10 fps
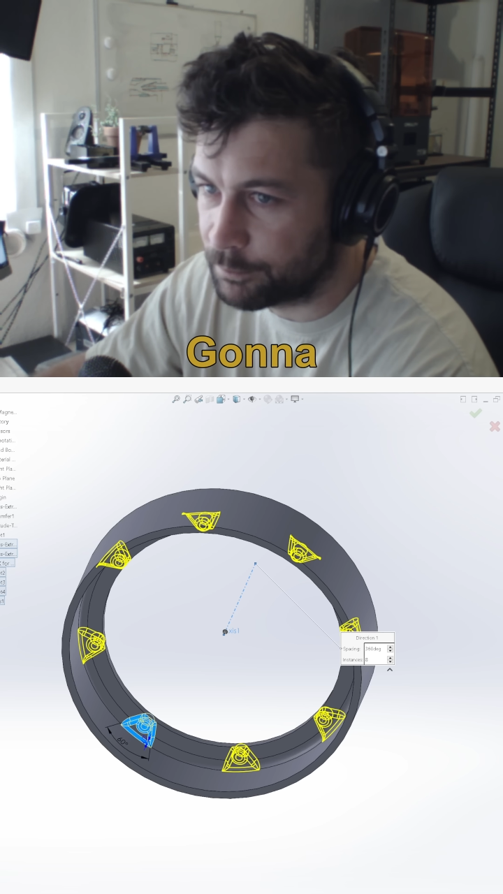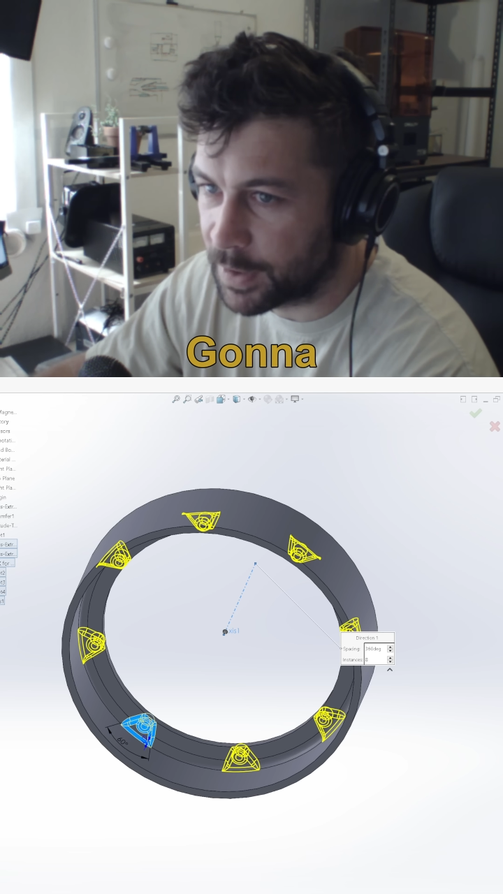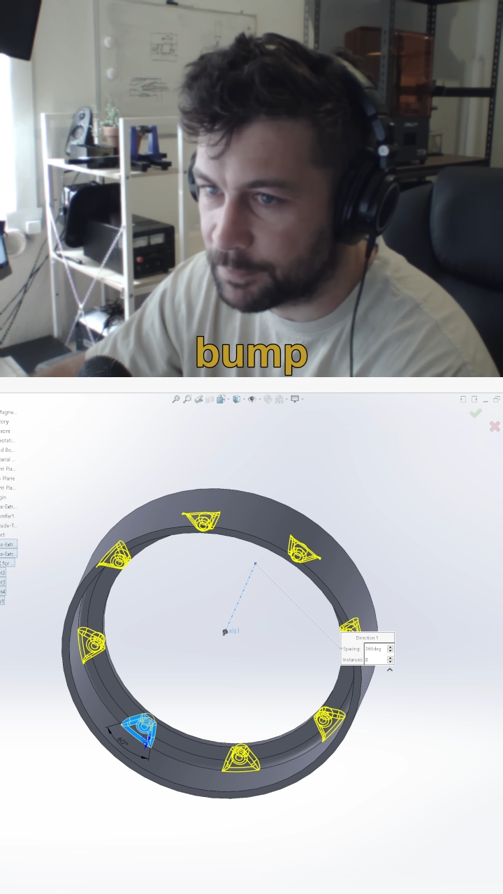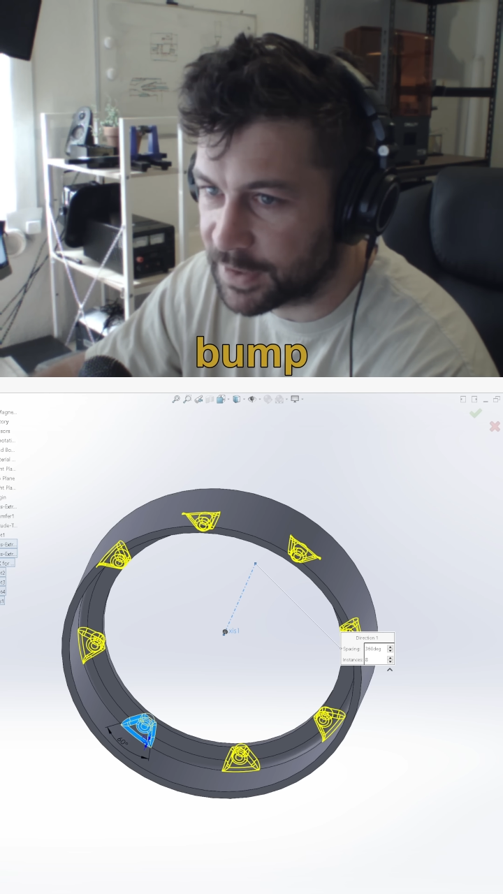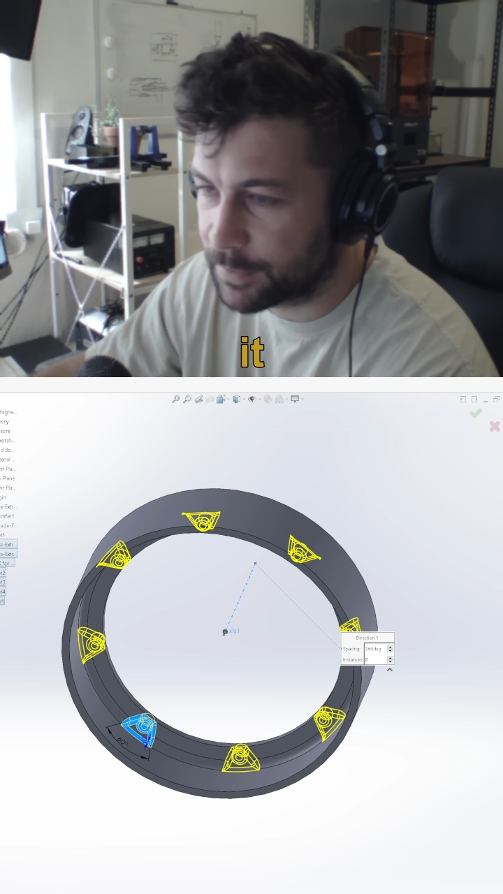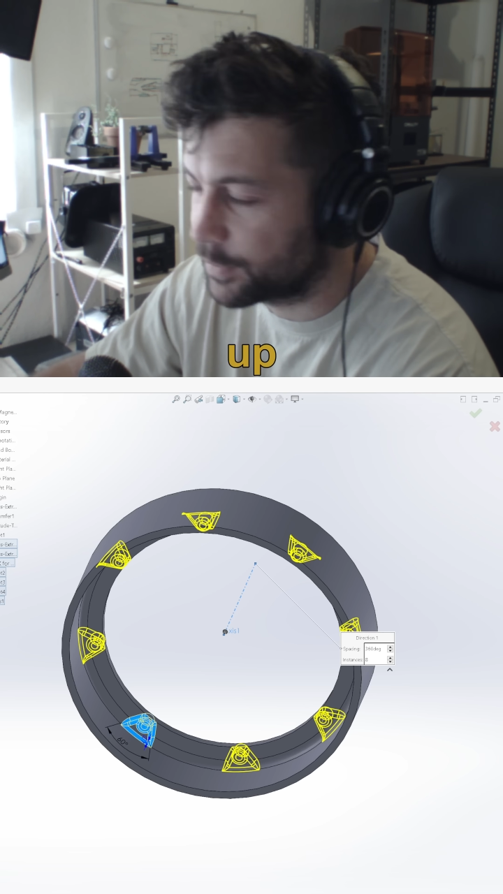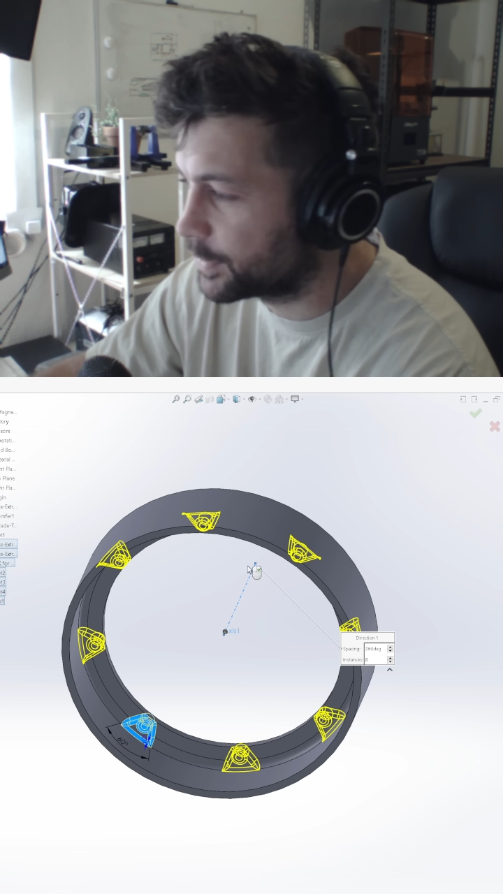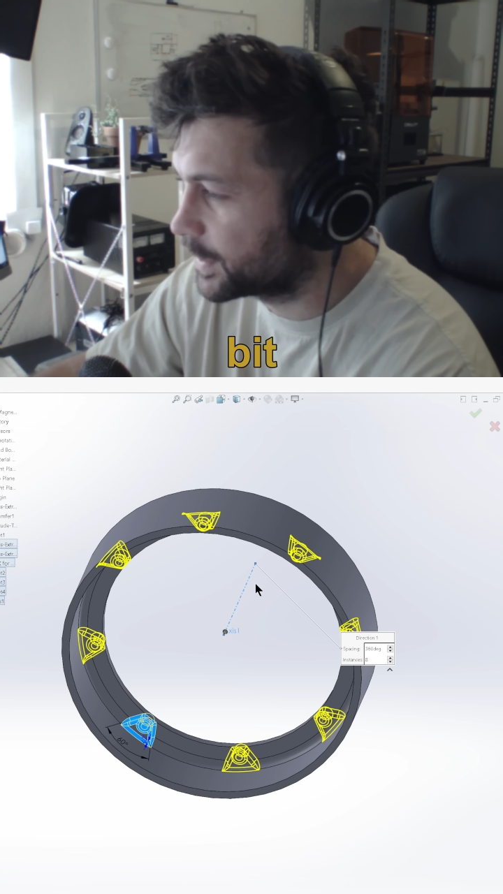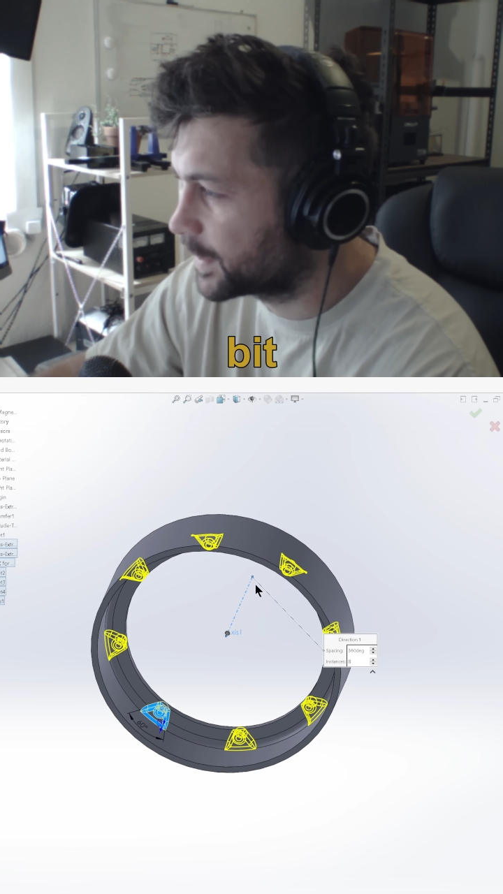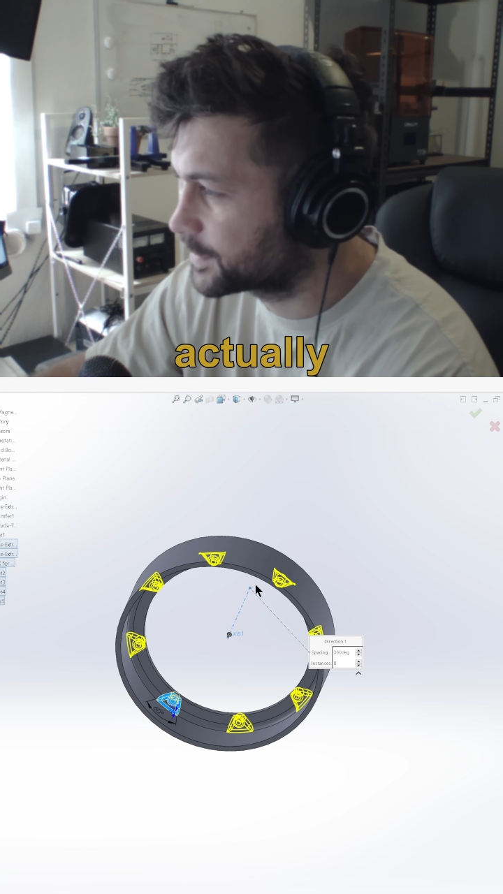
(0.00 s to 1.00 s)
bump it up a
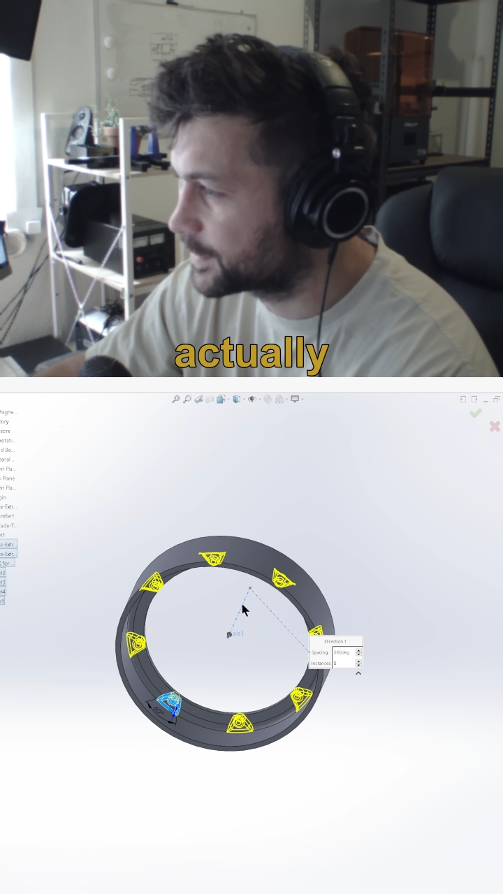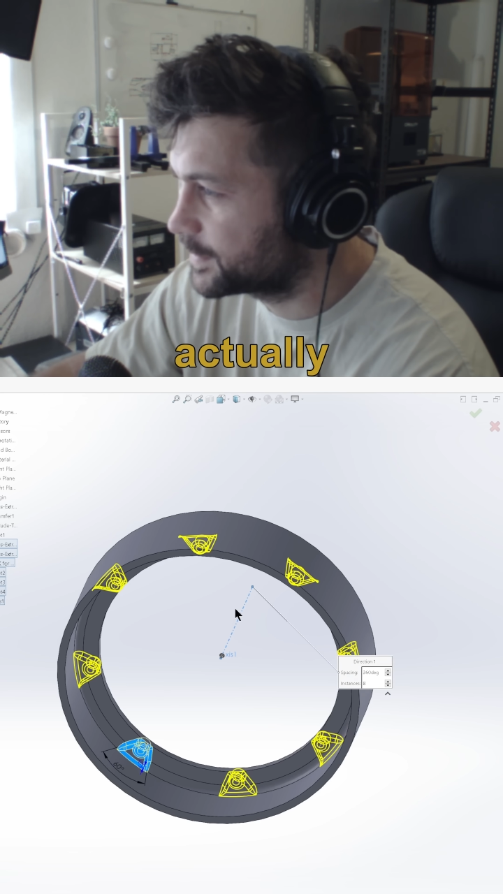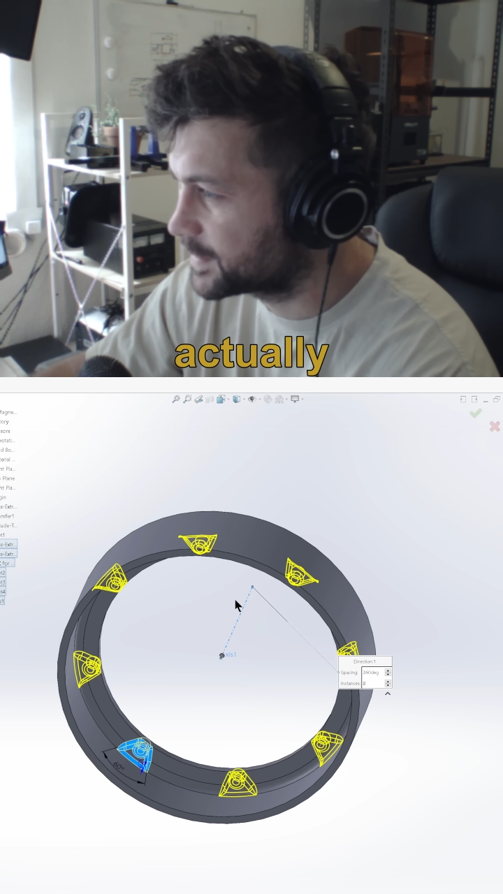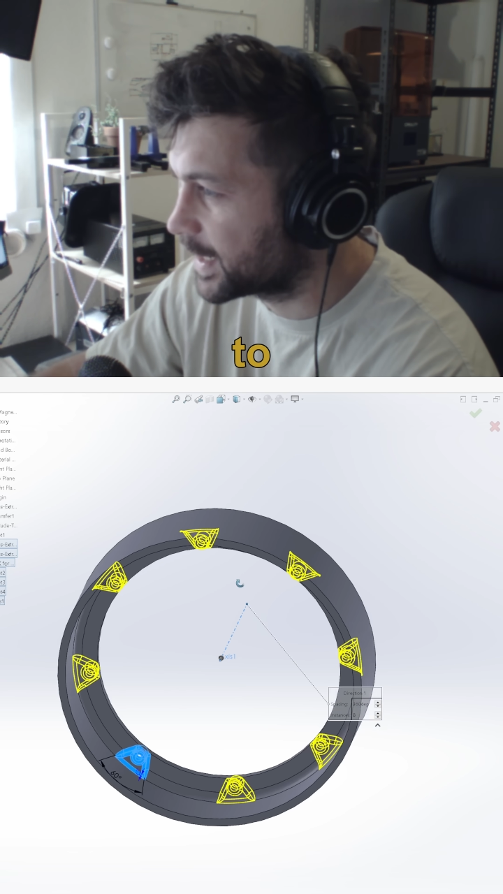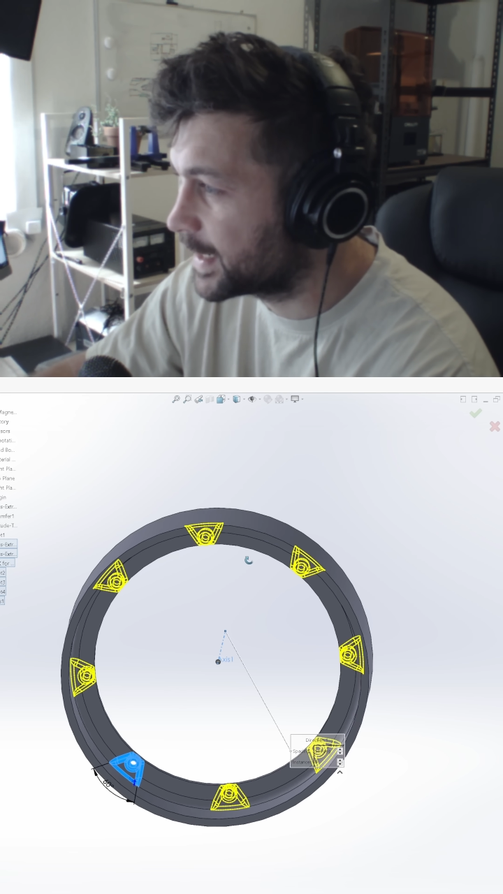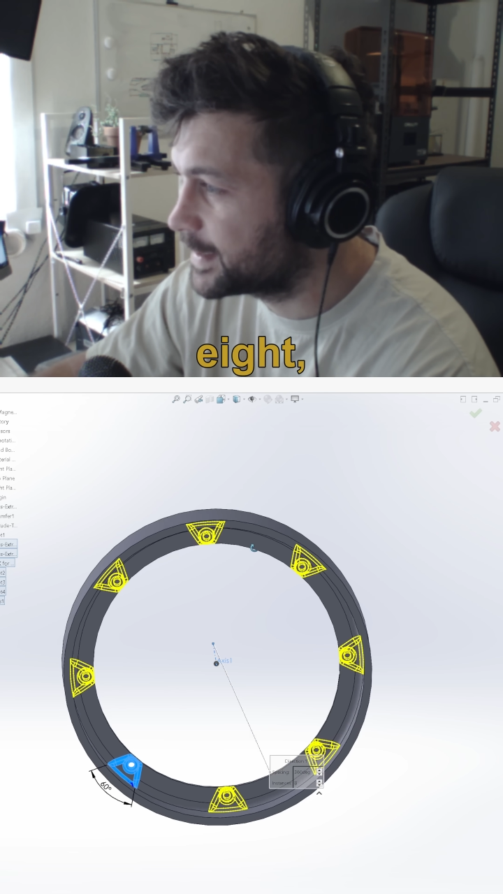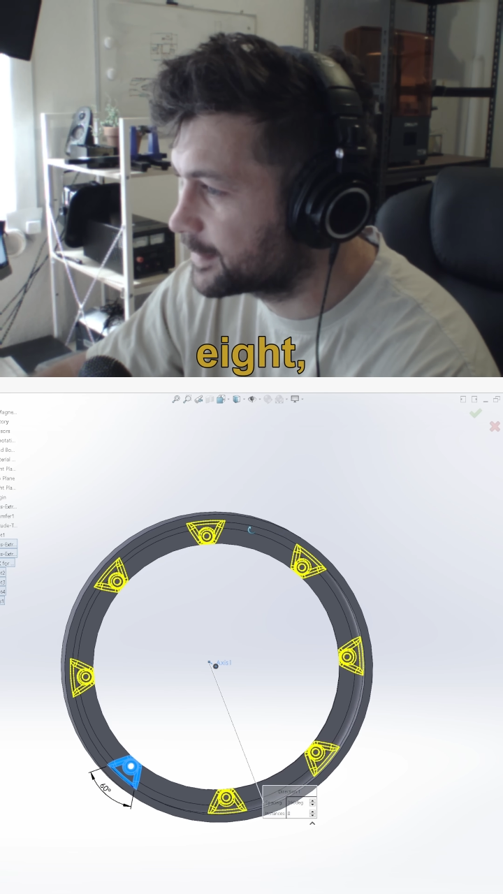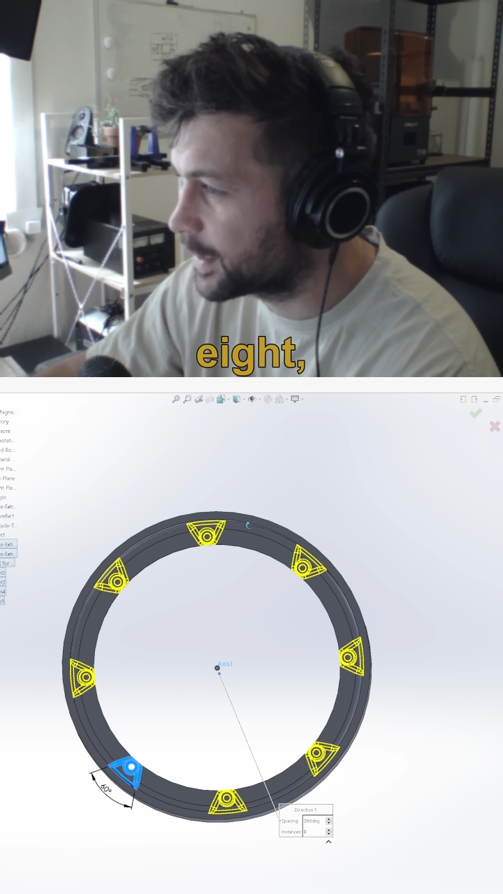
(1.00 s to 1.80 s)
bit actually to 8,